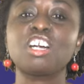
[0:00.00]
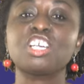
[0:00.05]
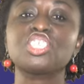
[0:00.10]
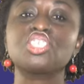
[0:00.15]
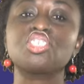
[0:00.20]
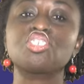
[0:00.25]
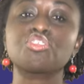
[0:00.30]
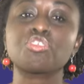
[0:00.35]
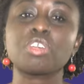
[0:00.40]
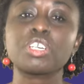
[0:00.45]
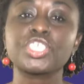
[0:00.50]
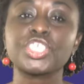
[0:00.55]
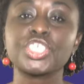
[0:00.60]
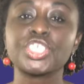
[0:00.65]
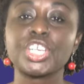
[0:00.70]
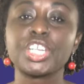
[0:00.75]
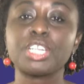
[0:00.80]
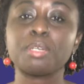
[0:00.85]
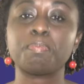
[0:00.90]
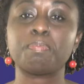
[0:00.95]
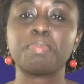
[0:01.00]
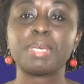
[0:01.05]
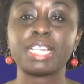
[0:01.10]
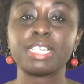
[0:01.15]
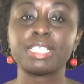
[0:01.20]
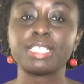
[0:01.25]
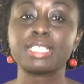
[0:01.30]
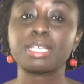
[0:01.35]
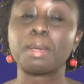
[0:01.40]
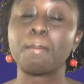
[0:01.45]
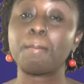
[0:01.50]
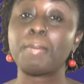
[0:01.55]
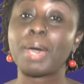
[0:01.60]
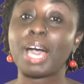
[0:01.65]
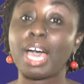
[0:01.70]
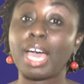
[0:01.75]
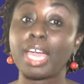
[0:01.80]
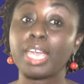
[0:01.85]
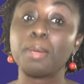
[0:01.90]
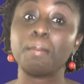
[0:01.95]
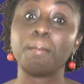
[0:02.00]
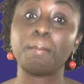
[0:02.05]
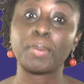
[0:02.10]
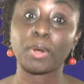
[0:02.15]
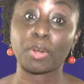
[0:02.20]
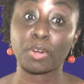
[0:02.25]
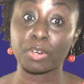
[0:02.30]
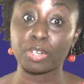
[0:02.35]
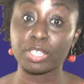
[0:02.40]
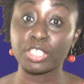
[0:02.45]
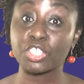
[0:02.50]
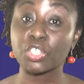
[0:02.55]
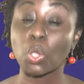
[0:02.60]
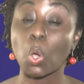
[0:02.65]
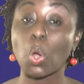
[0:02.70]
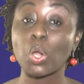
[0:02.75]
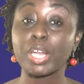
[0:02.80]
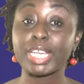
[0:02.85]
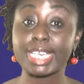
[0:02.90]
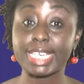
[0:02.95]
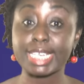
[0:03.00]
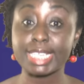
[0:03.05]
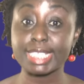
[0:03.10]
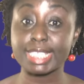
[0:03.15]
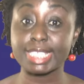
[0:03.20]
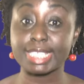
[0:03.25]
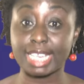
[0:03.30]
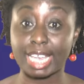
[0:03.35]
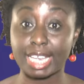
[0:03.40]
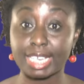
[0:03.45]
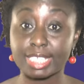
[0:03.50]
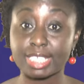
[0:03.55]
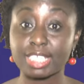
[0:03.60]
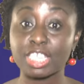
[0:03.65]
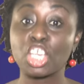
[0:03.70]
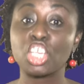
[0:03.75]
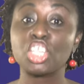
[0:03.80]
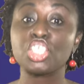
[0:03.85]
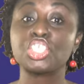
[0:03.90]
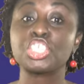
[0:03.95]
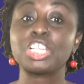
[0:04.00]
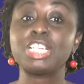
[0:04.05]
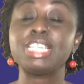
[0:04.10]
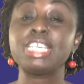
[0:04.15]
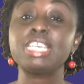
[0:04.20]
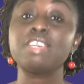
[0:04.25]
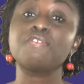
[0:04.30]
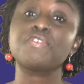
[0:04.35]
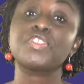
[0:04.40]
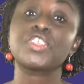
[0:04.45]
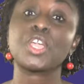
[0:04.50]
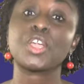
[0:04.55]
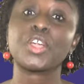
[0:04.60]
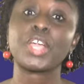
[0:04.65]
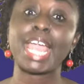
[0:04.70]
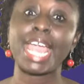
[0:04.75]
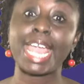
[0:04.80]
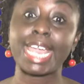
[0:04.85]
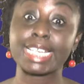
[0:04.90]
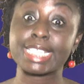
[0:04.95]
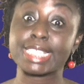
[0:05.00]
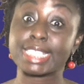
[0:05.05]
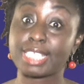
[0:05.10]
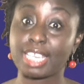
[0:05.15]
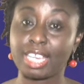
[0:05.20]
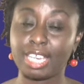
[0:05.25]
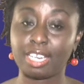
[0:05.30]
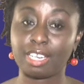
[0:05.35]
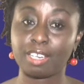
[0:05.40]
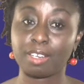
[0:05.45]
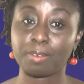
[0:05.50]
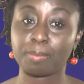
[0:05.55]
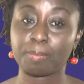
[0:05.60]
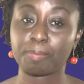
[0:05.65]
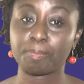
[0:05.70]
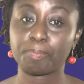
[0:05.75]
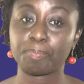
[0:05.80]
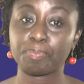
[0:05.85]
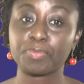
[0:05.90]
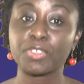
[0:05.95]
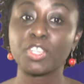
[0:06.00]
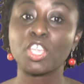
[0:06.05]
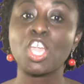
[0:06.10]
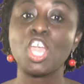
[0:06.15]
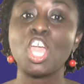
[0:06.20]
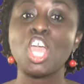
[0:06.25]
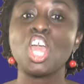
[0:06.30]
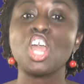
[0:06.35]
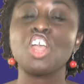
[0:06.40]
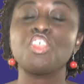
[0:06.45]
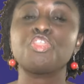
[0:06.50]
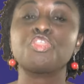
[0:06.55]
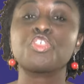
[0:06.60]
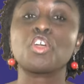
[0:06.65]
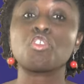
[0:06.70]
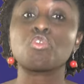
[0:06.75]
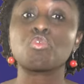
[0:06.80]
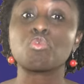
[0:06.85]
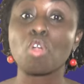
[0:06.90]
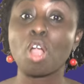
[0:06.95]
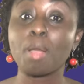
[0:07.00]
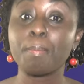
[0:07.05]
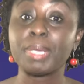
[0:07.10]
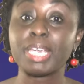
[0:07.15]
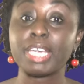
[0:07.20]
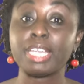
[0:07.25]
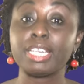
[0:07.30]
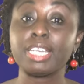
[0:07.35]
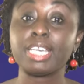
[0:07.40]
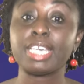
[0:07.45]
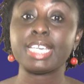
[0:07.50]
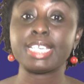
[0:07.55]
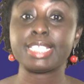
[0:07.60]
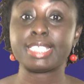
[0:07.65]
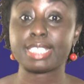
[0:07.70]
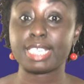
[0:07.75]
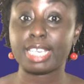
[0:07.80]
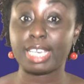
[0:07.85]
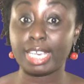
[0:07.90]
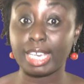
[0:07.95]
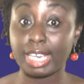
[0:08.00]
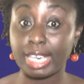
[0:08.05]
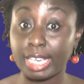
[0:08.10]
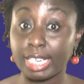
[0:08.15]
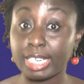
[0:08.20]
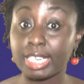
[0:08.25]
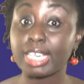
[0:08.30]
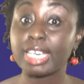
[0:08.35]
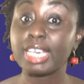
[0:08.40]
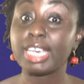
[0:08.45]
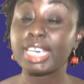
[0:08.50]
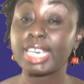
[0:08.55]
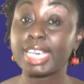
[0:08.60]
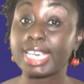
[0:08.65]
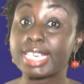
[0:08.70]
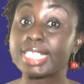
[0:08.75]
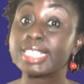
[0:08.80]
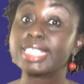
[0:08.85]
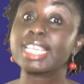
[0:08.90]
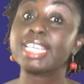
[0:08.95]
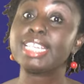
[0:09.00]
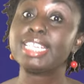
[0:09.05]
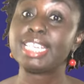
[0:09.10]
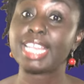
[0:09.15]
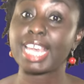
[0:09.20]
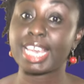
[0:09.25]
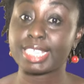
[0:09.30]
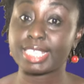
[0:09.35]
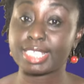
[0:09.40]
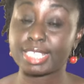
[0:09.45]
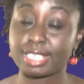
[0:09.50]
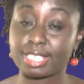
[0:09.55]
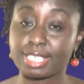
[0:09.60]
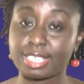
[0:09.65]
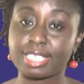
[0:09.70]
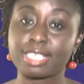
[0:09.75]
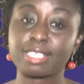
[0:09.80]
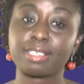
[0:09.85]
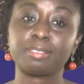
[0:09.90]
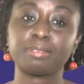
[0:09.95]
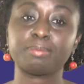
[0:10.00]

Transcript: construction built by birds or insects to leave their eggs in. The robin is in his nest.